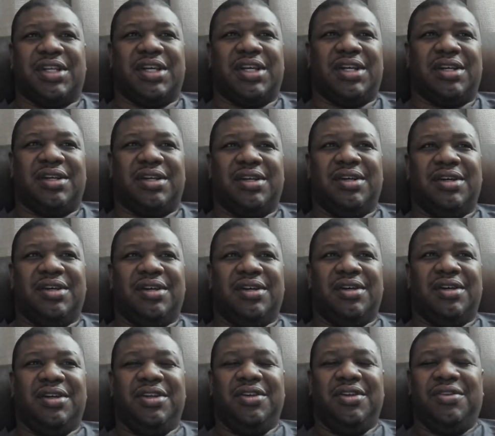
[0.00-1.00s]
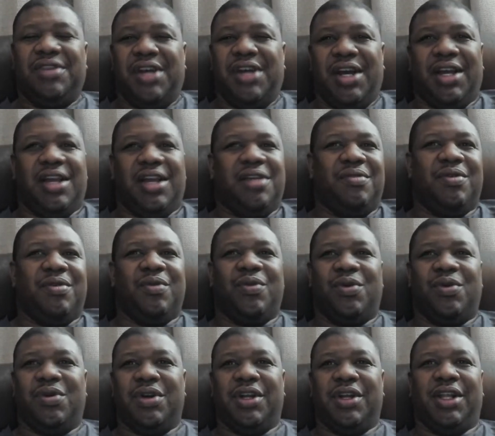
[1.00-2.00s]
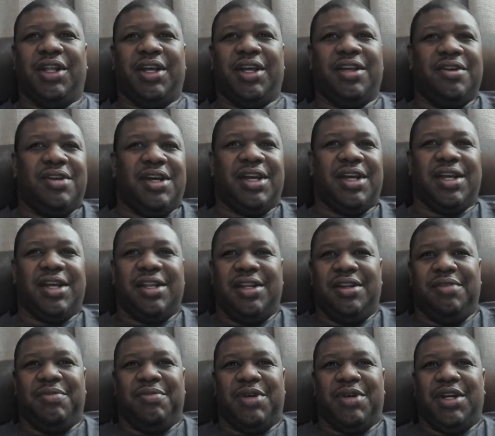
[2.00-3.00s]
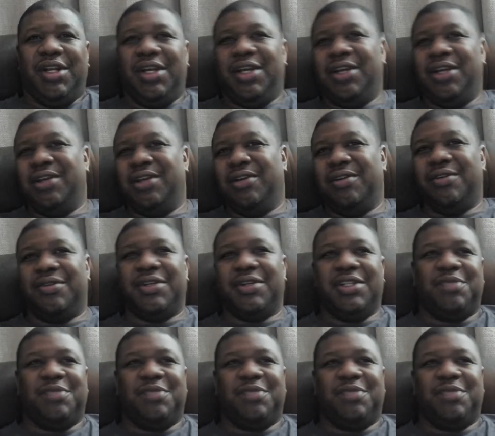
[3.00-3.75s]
Like, you're not getting rewarded, like you're not getting any money,